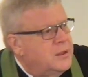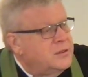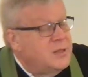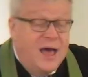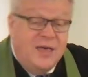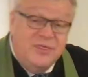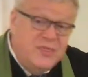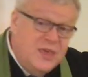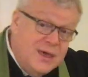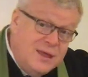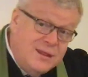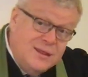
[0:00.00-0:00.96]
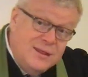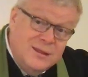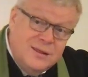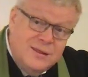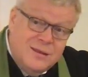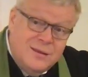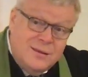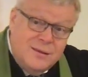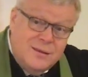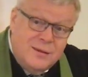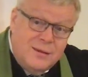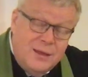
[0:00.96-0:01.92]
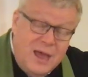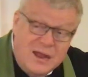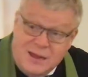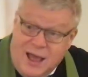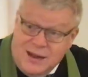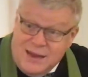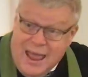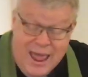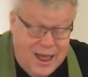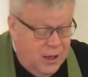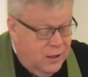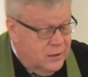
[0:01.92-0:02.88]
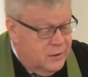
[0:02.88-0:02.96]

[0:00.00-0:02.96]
Not then and not now.